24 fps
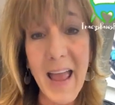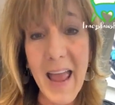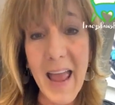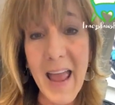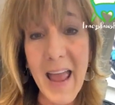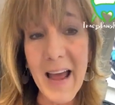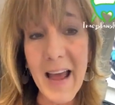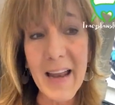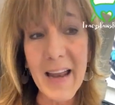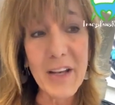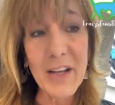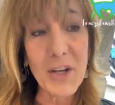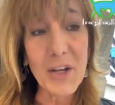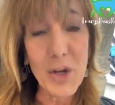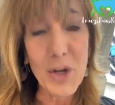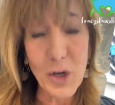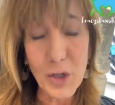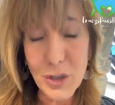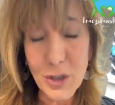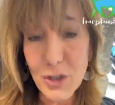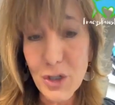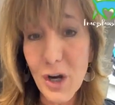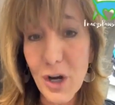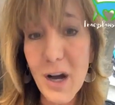And
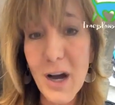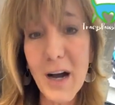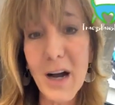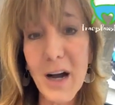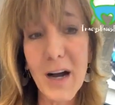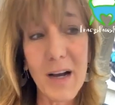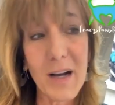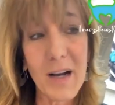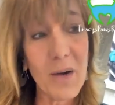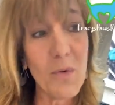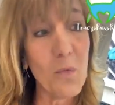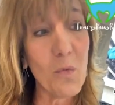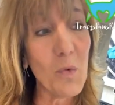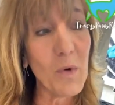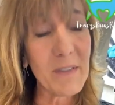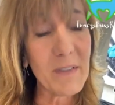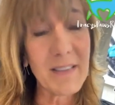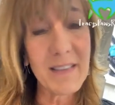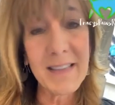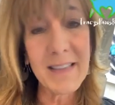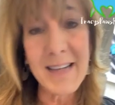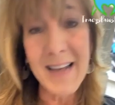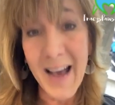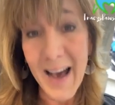your dog
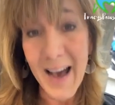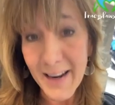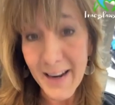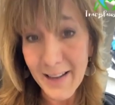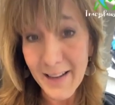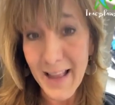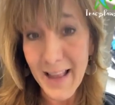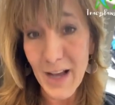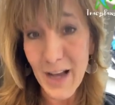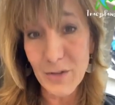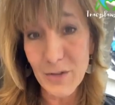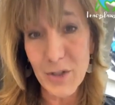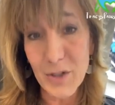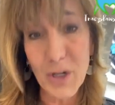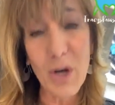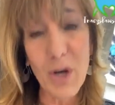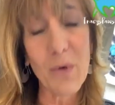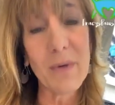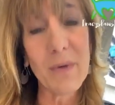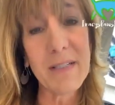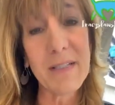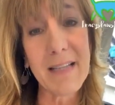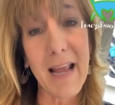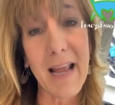was not allowed to
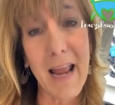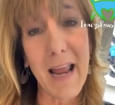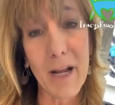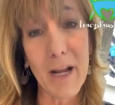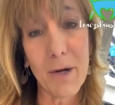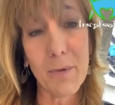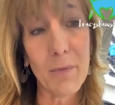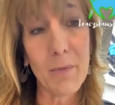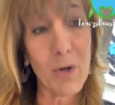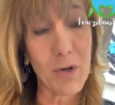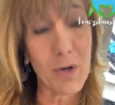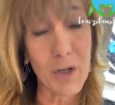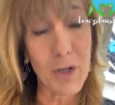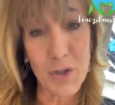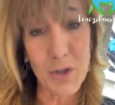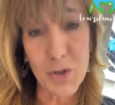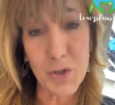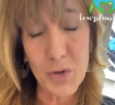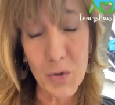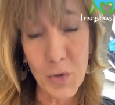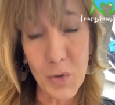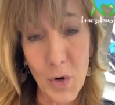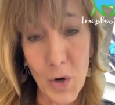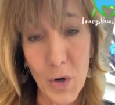go into animal
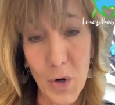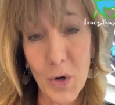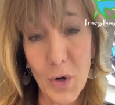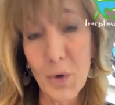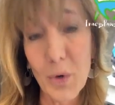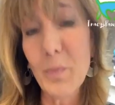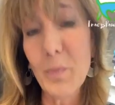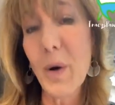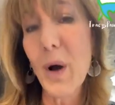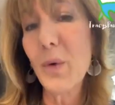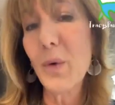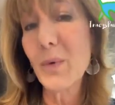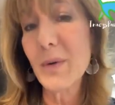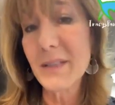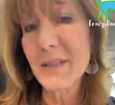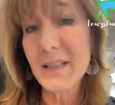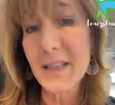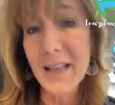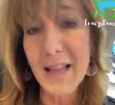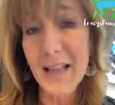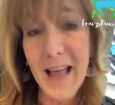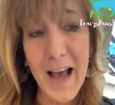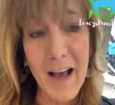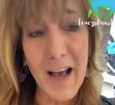control, but was
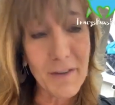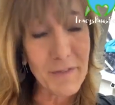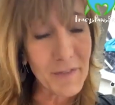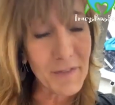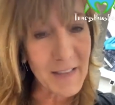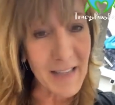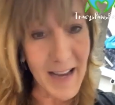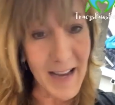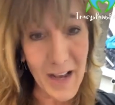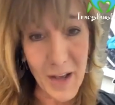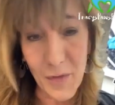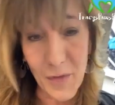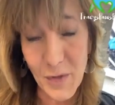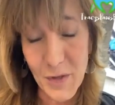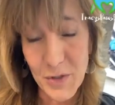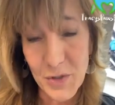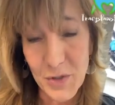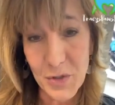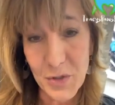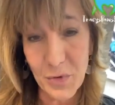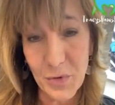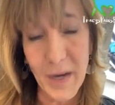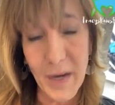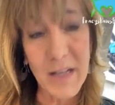left on the
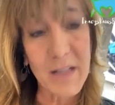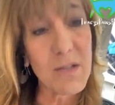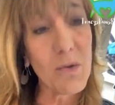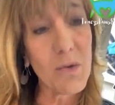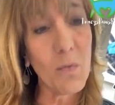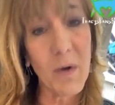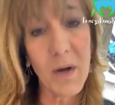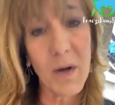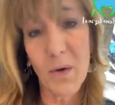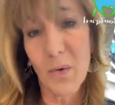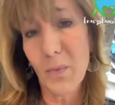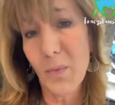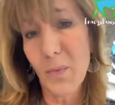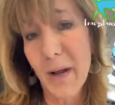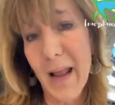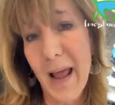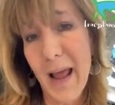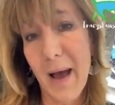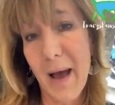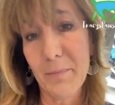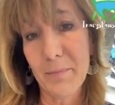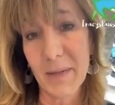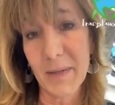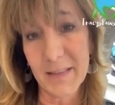streets. What
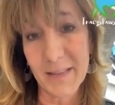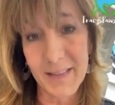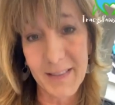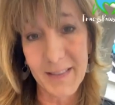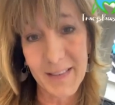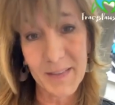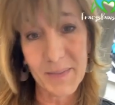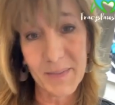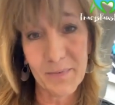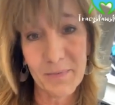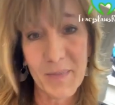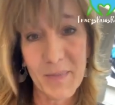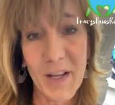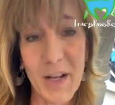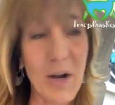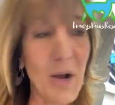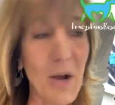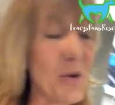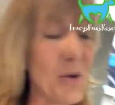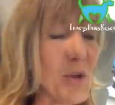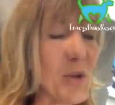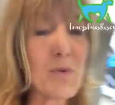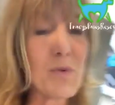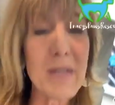happens?
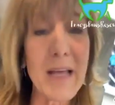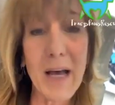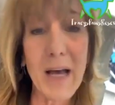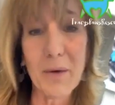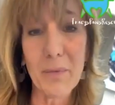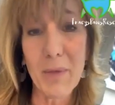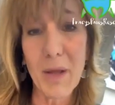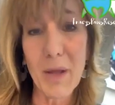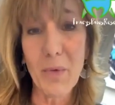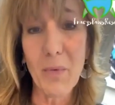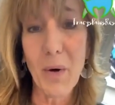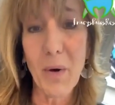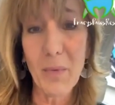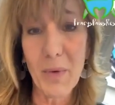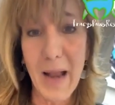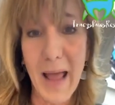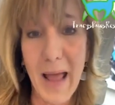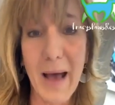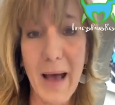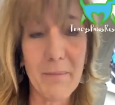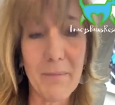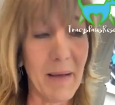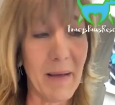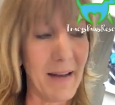You tell me what would
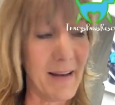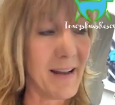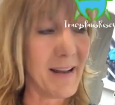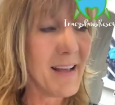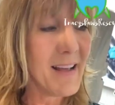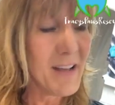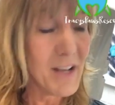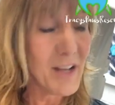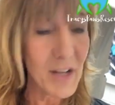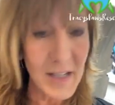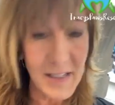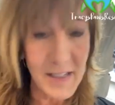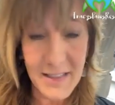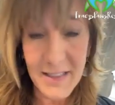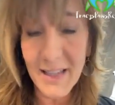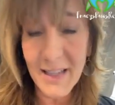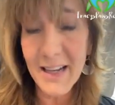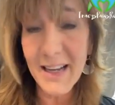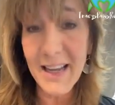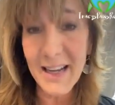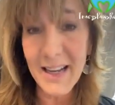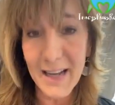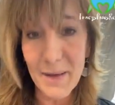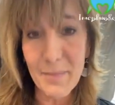happen. It's
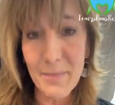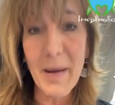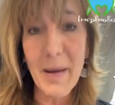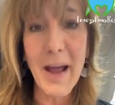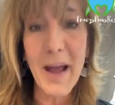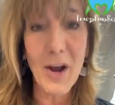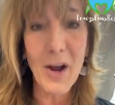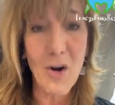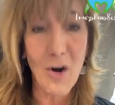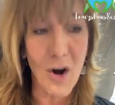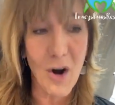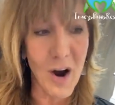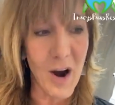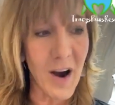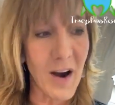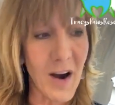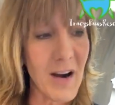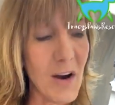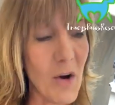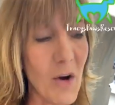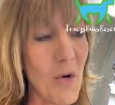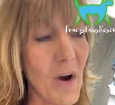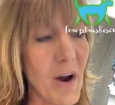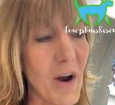going to get hit by a
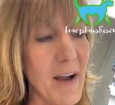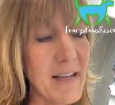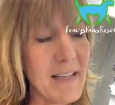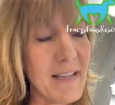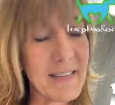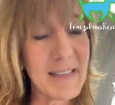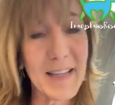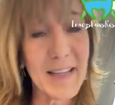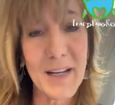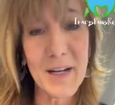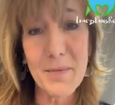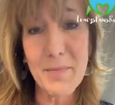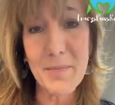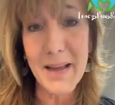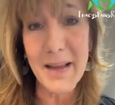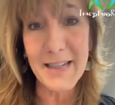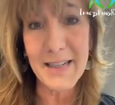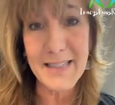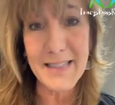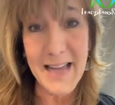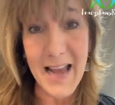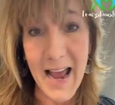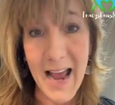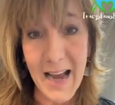car, or it's going to be
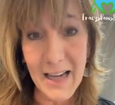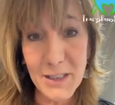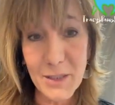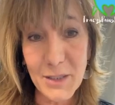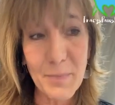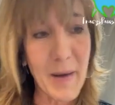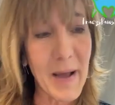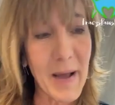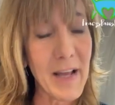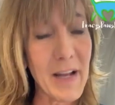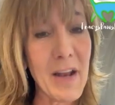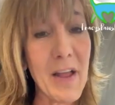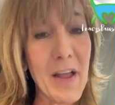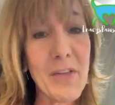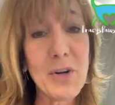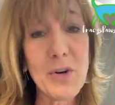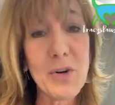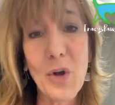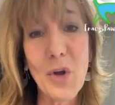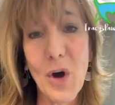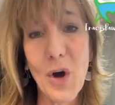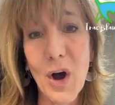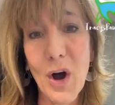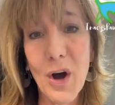attacked by
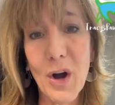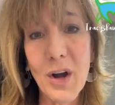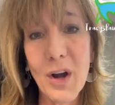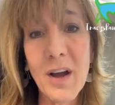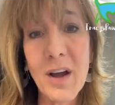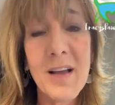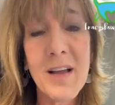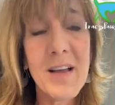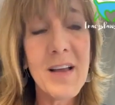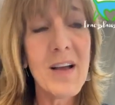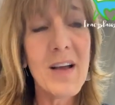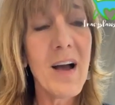another dog.